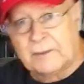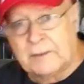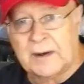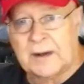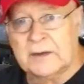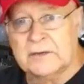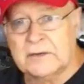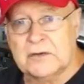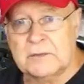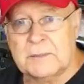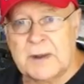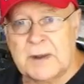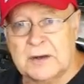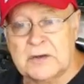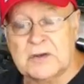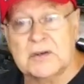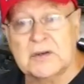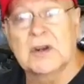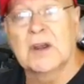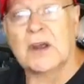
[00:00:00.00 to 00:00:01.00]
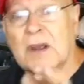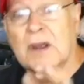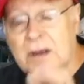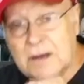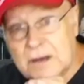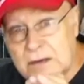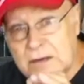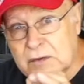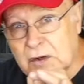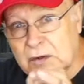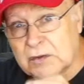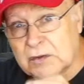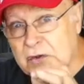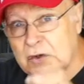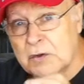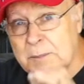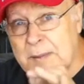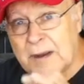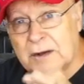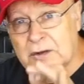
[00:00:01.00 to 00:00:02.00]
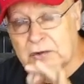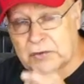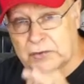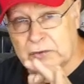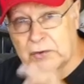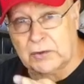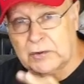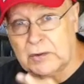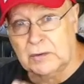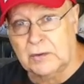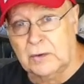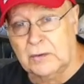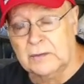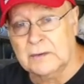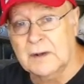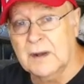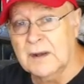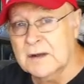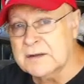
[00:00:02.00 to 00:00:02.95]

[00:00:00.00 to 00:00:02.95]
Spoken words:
around too much, you've got too much throttle on.